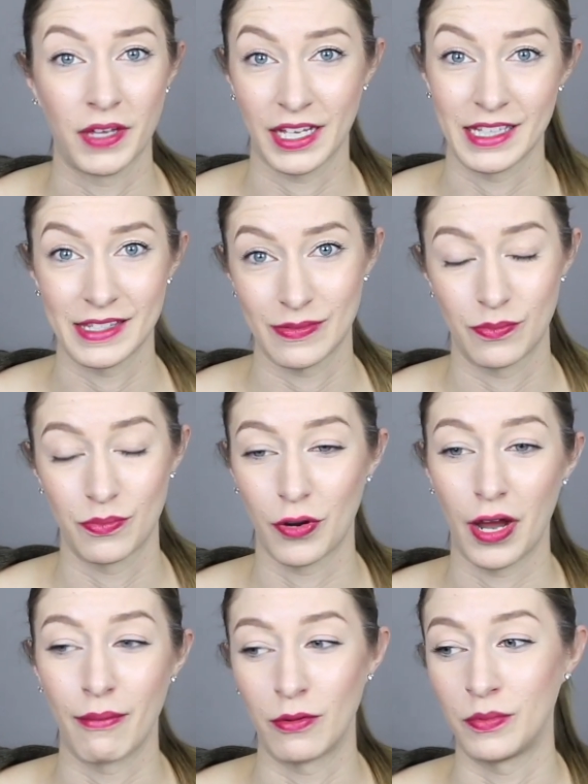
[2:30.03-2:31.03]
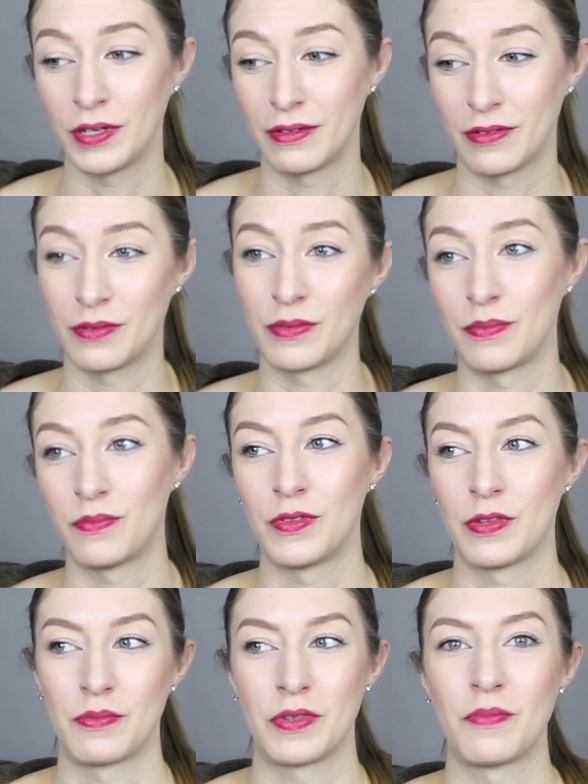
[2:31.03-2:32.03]
Like, it's probably
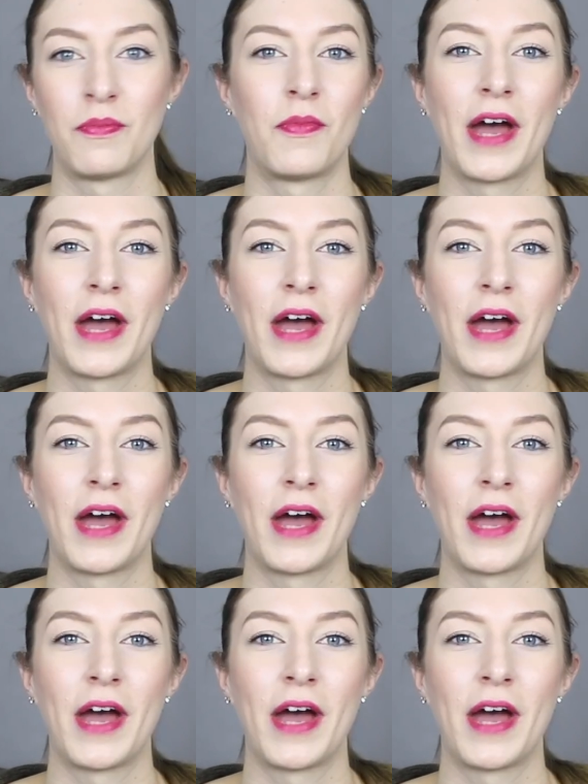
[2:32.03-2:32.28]
the